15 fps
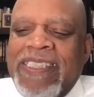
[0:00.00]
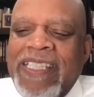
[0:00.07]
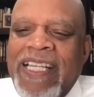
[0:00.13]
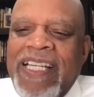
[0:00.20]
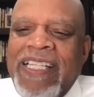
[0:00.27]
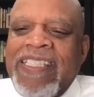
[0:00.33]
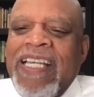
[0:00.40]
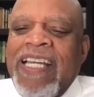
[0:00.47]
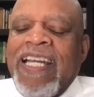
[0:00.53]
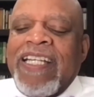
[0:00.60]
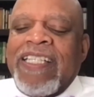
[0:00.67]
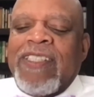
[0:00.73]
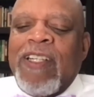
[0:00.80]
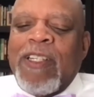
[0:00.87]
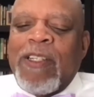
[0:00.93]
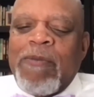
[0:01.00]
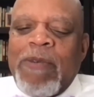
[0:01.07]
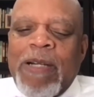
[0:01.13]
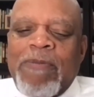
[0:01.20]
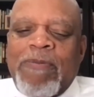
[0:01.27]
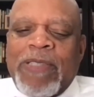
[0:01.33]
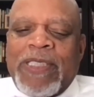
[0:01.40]
And talk
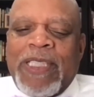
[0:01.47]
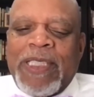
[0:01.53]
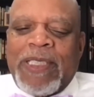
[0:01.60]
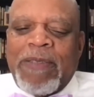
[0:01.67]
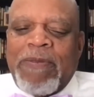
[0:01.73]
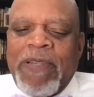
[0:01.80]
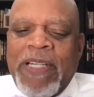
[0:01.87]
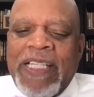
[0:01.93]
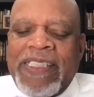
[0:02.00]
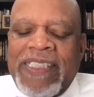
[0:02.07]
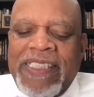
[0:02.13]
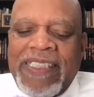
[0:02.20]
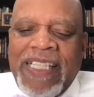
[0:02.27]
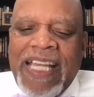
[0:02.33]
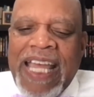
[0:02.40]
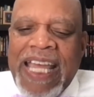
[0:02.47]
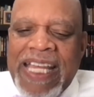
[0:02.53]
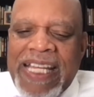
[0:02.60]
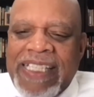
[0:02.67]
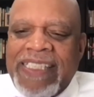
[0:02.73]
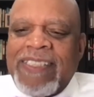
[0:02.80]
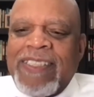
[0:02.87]
about participation
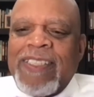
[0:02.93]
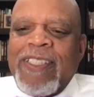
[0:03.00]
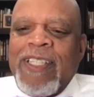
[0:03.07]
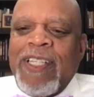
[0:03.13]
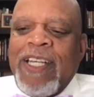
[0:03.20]
and